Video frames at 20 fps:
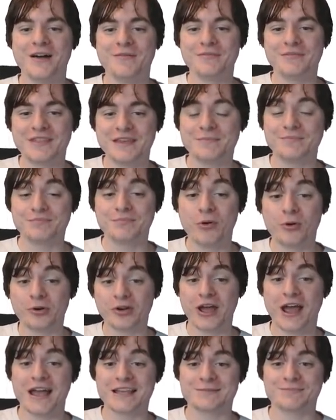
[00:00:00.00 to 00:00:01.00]
the border
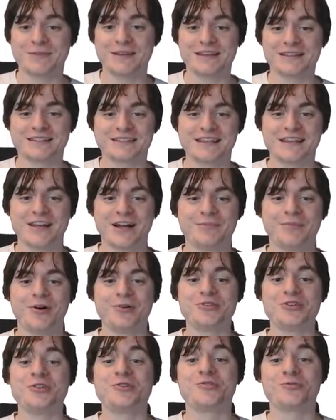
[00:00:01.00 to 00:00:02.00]
has been set up
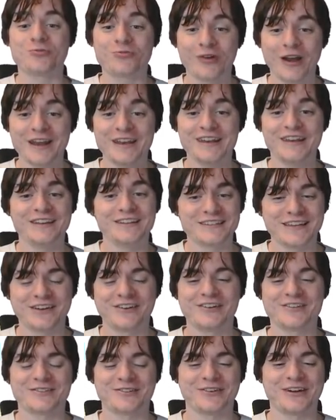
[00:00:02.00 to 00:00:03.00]
on Ukrainian
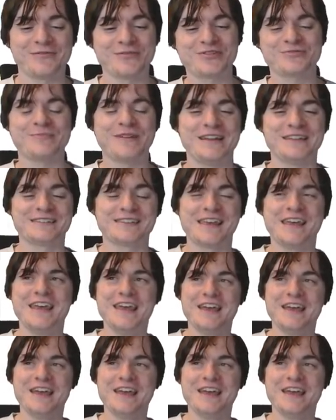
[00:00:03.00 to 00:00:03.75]
territory, which means